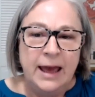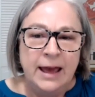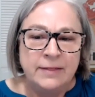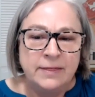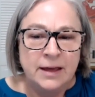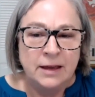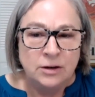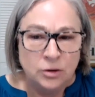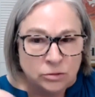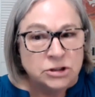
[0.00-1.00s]
And then
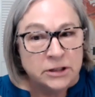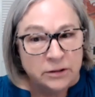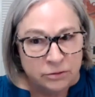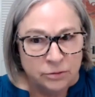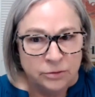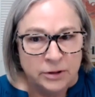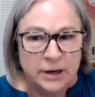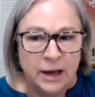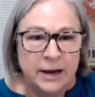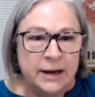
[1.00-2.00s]
usually through the
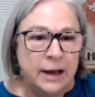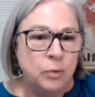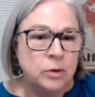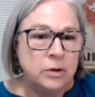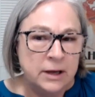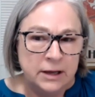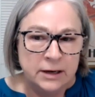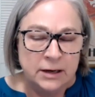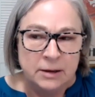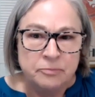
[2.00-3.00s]
night, I will
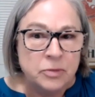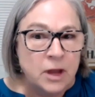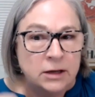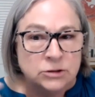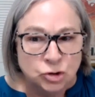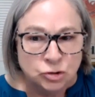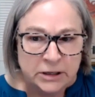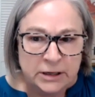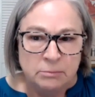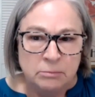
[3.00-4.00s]
get a
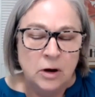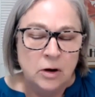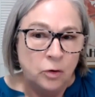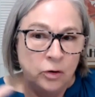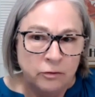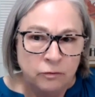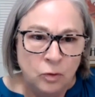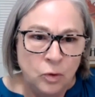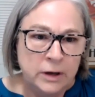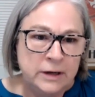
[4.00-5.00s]
dream or a
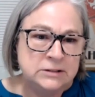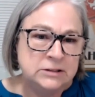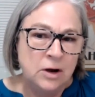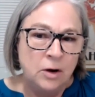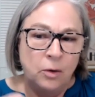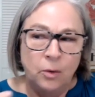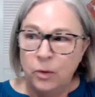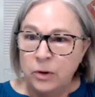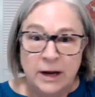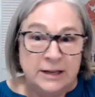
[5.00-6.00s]
voice
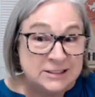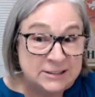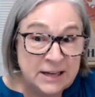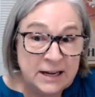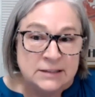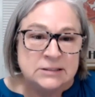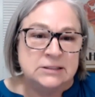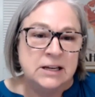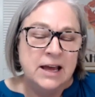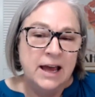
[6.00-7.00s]
or a
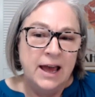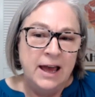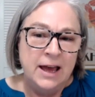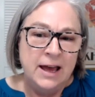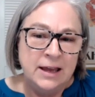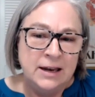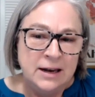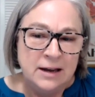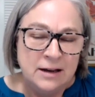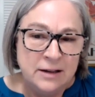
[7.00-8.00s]
sense,
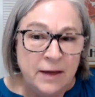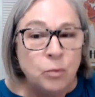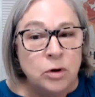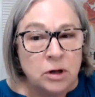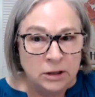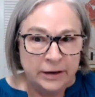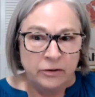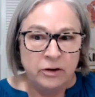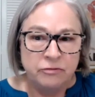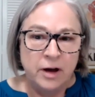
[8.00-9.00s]
and uh, that will
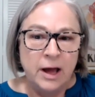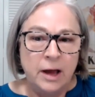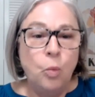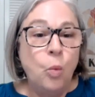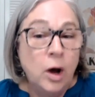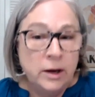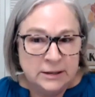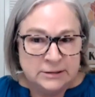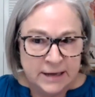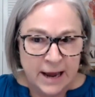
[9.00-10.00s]
clarify what
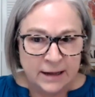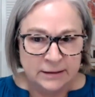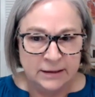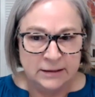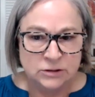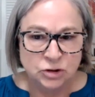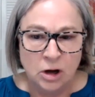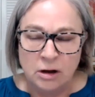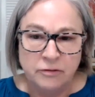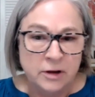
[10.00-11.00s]
exactly is
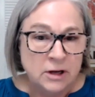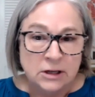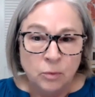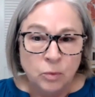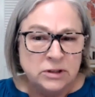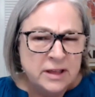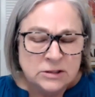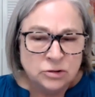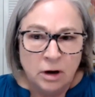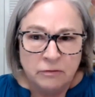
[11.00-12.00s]
off. When
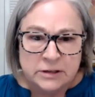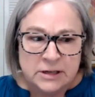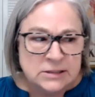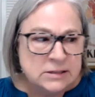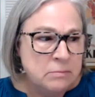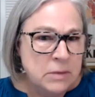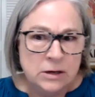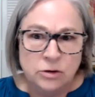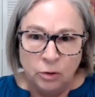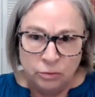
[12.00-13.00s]
things are off, it doesn't
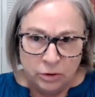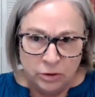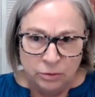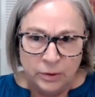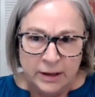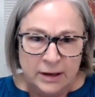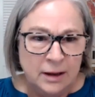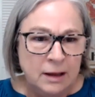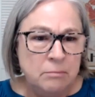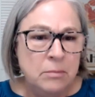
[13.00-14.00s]
mean don't do it.
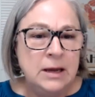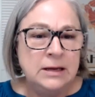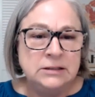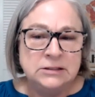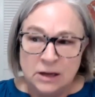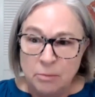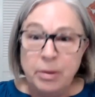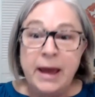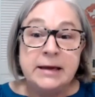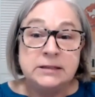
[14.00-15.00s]
It means
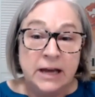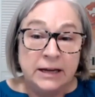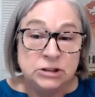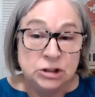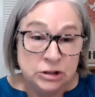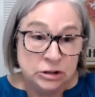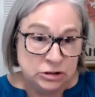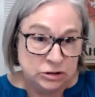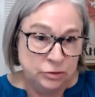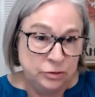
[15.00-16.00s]
pay attention to
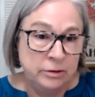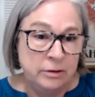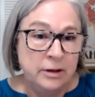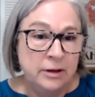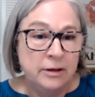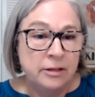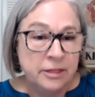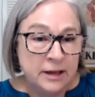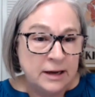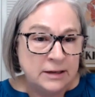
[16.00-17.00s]
certain
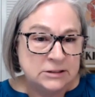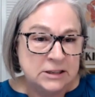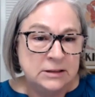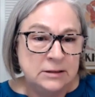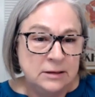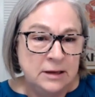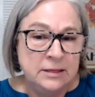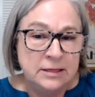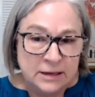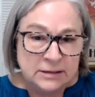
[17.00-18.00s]
things, get
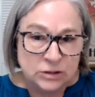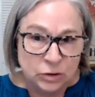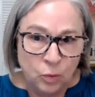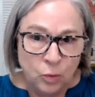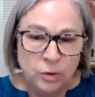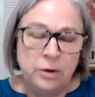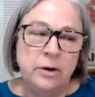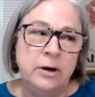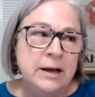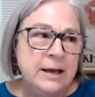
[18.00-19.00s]
get things in order.